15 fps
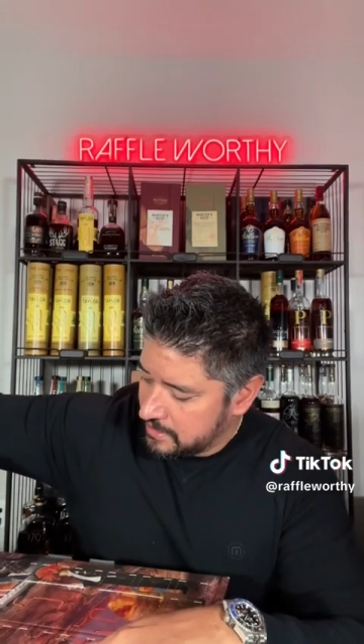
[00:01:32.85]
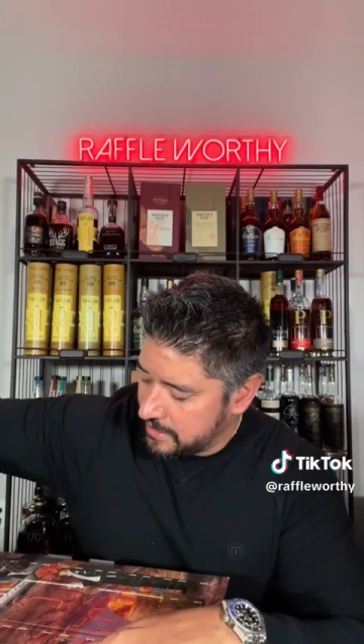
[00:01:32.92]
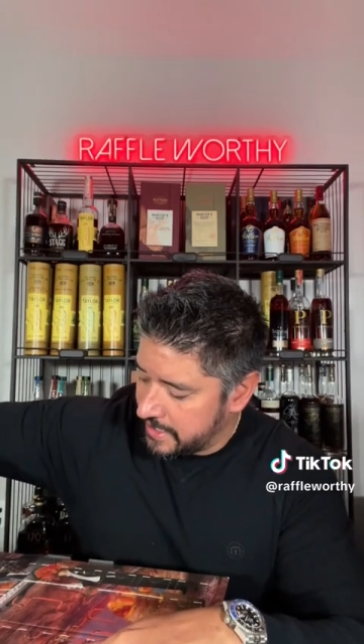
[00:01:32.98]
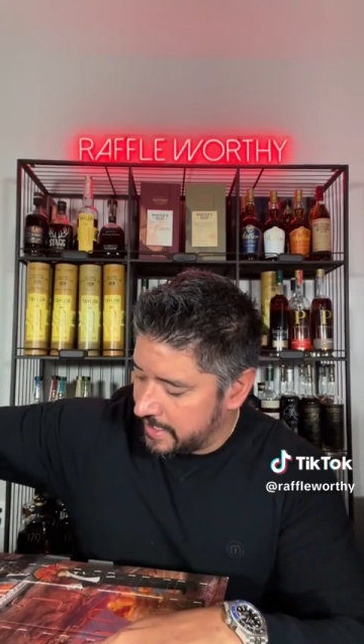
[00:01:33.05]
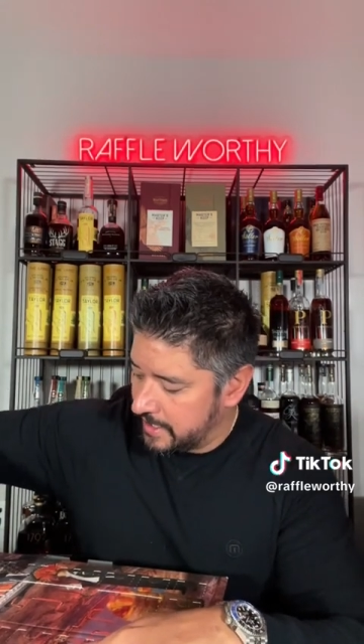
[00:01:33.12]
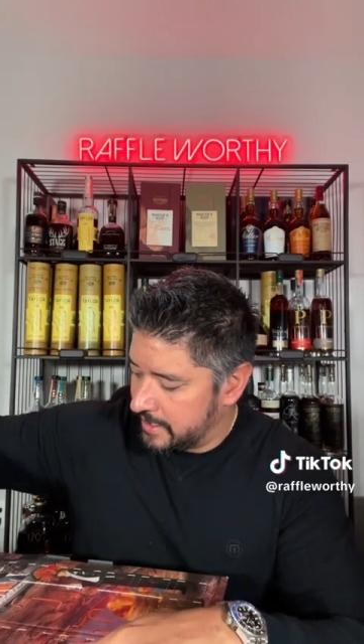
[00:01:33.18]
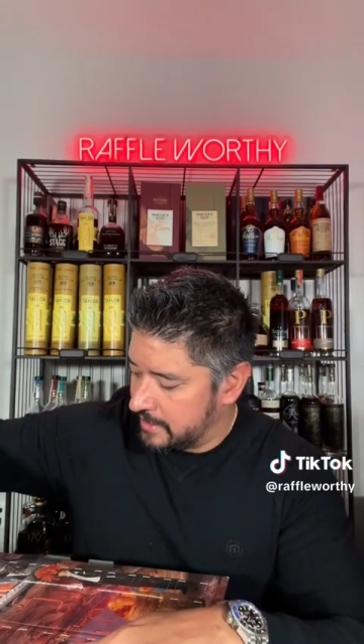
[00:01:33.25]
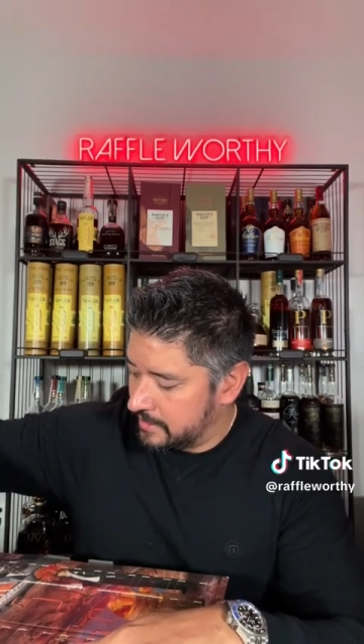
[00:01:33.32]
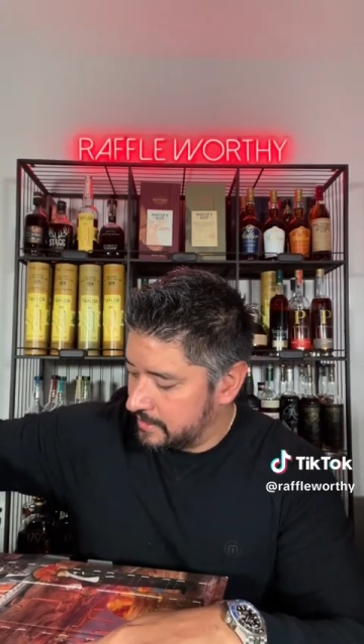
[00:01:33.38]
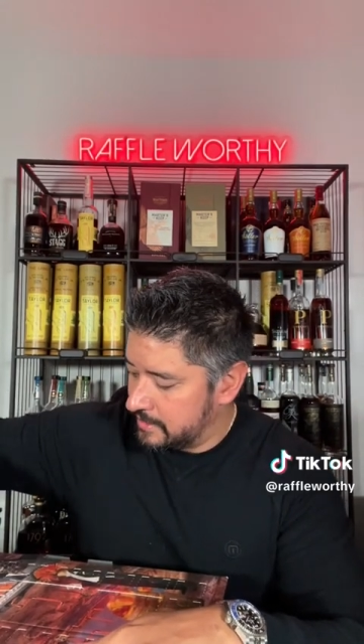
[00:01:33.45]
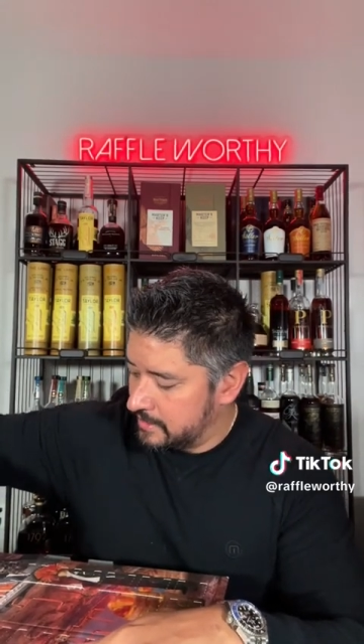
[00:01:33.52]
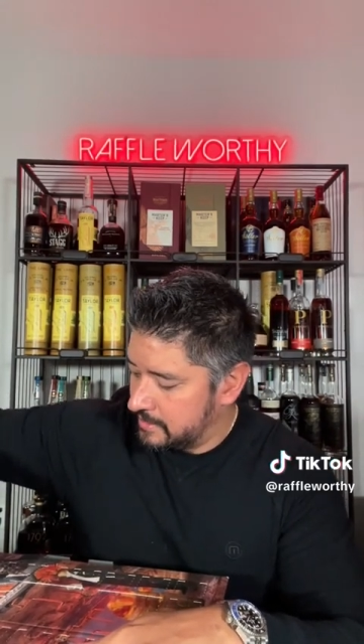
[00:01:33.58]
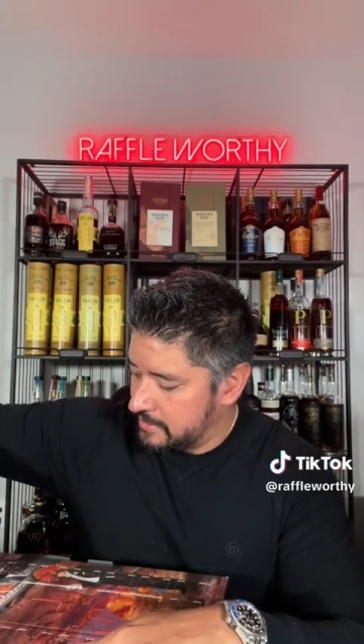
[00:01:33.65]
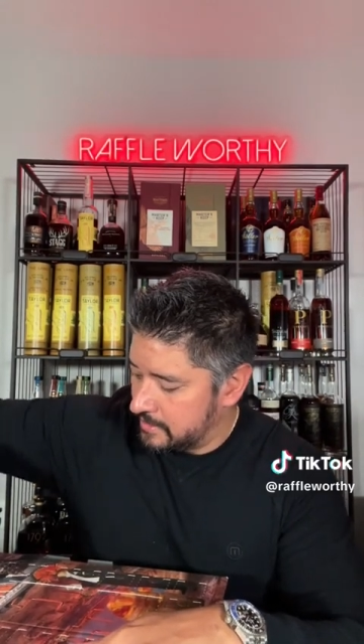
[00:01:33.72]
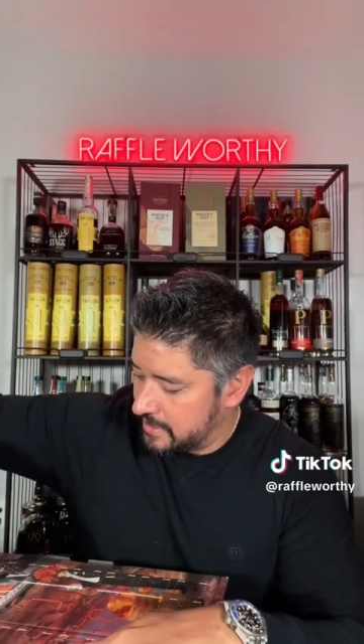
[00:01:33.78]
And
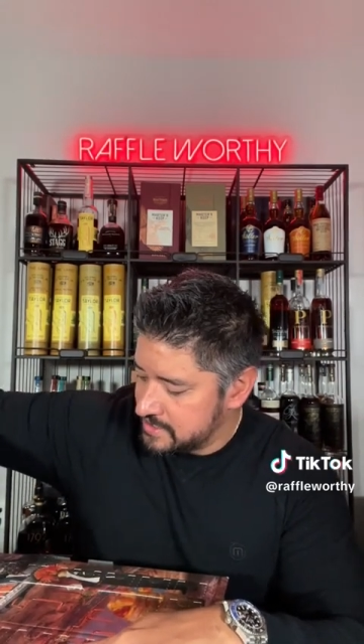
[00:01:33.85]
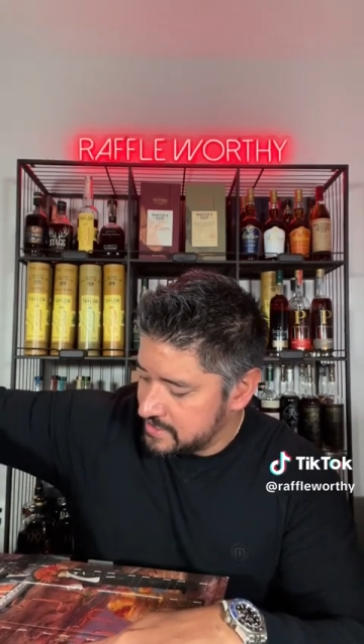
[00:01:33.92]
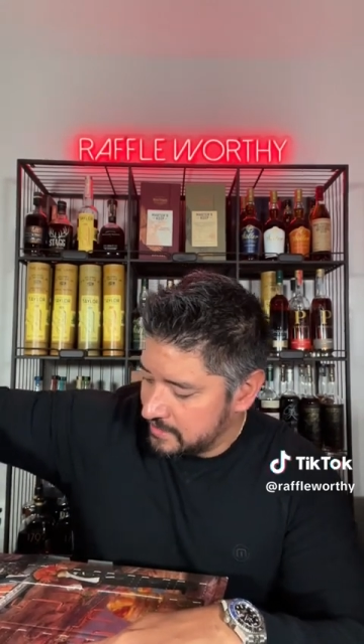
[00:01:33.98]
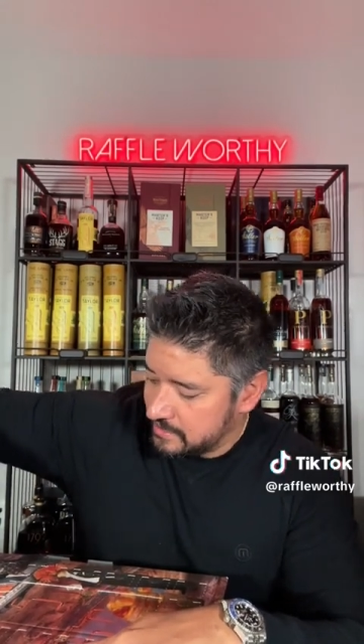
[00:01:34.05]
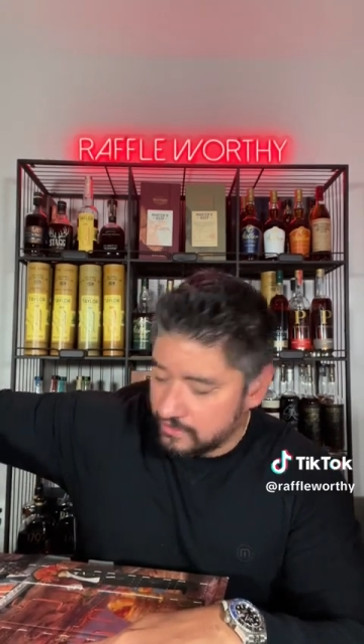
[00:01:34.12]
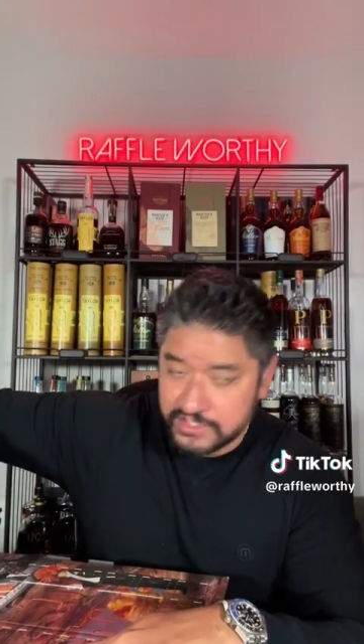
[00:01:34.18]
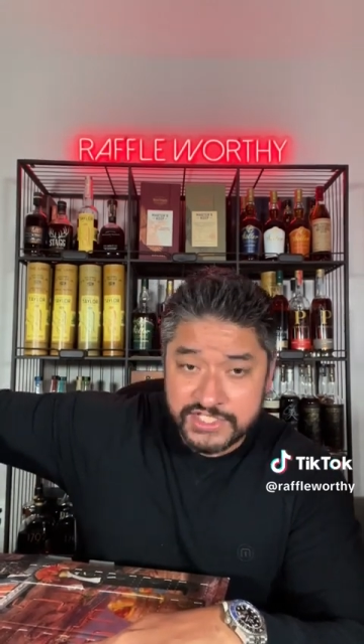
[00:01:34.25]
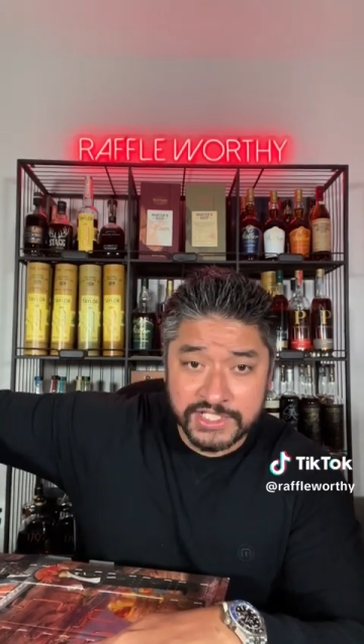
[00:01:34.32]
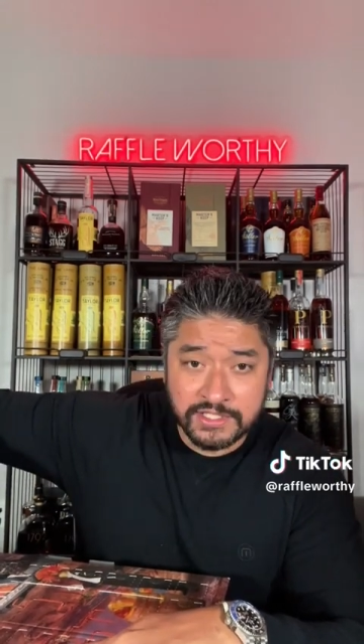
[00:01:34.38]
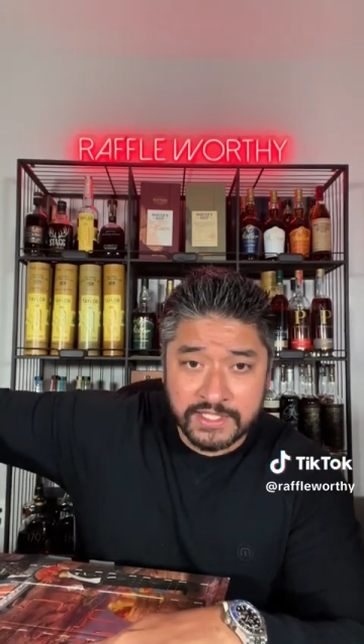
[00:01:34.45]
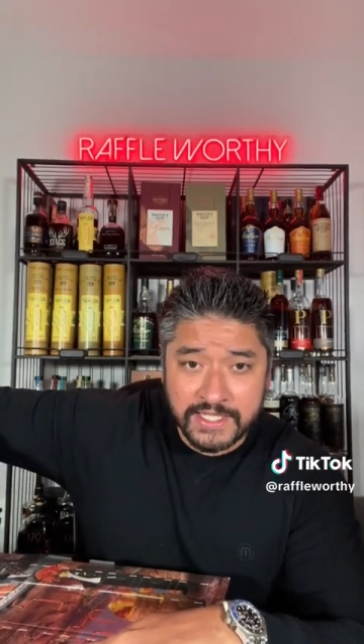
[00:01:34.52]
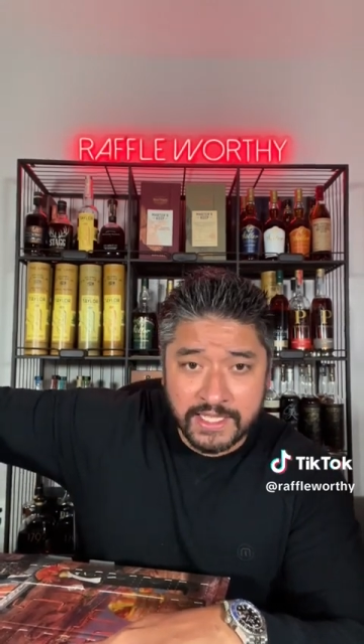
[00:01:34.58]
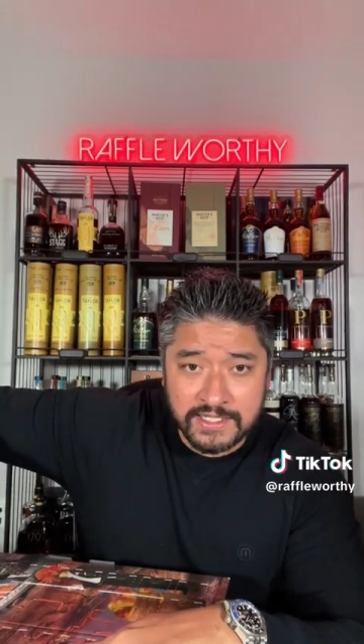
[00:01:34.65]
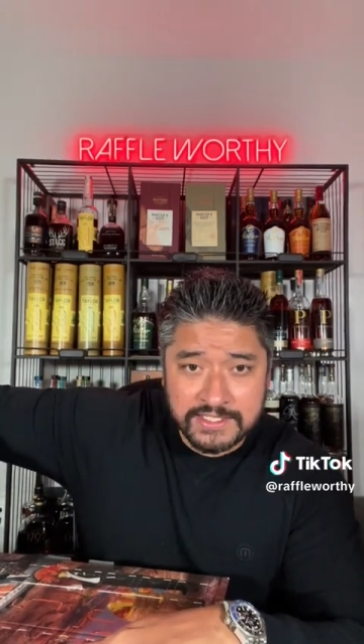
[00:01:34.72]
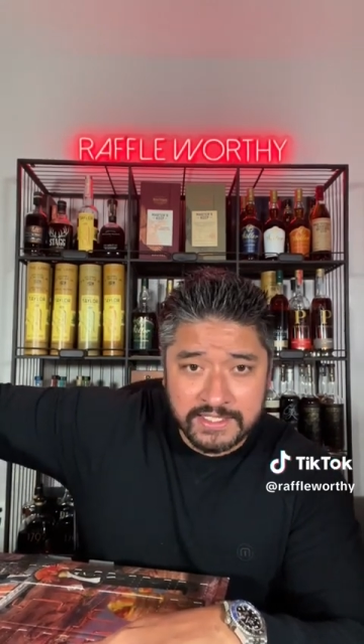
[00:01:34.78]
it's a little
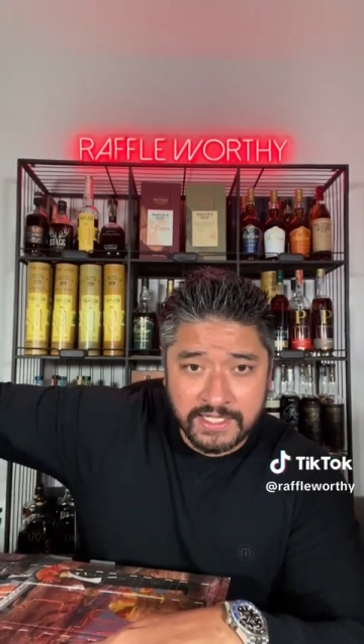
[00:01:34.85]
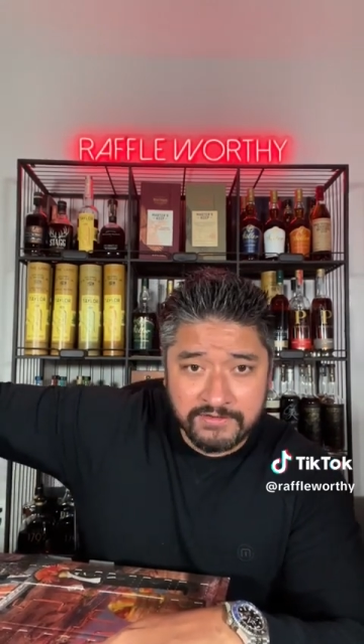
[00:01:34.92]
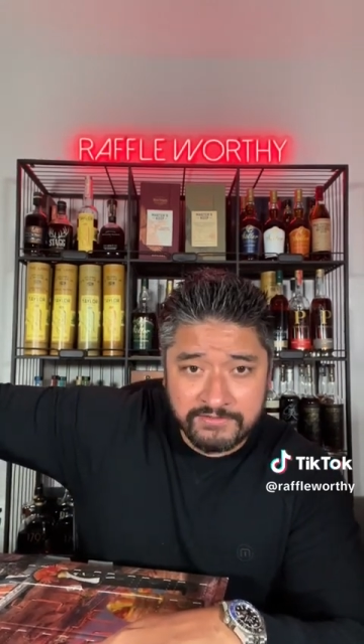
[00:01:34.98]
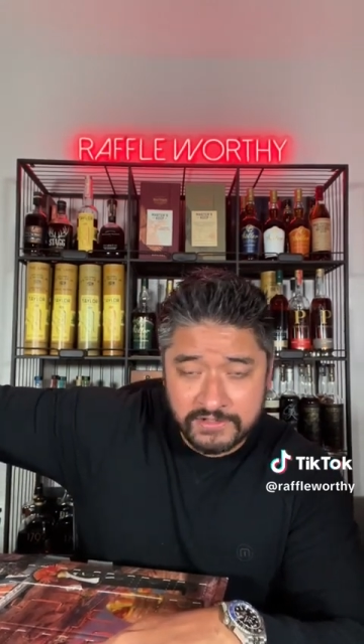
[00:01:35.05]
chilly out today.